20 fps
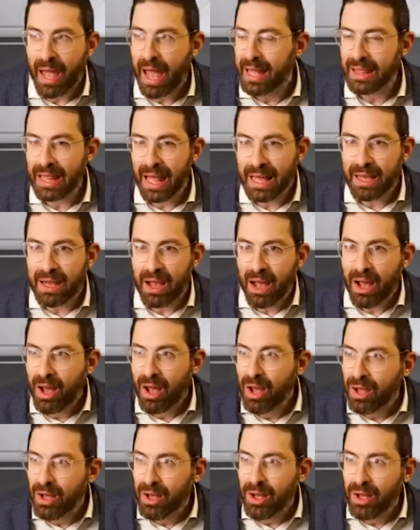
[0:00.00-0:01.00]
And like,
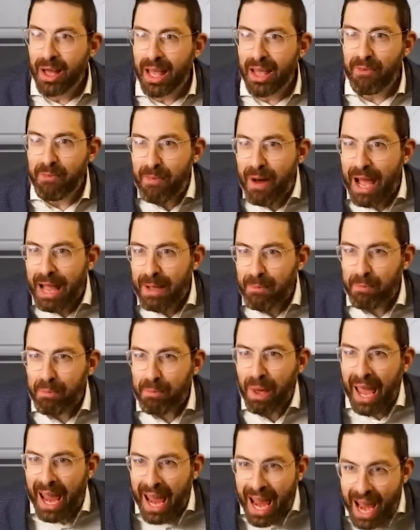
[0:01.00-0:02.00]
if my
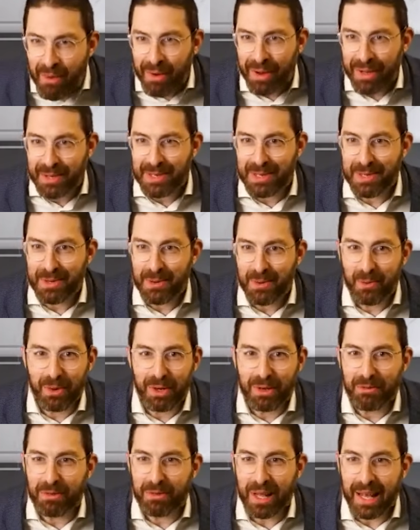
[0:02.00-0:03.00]
parents
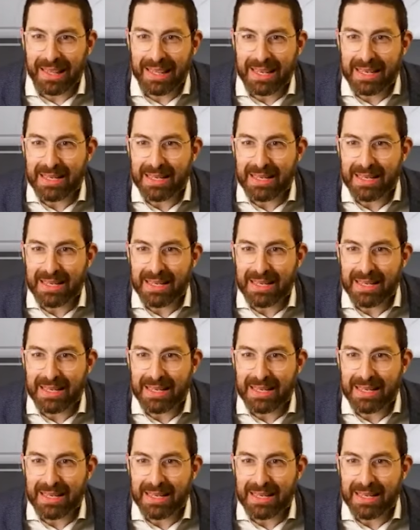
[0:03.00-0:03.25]
would have like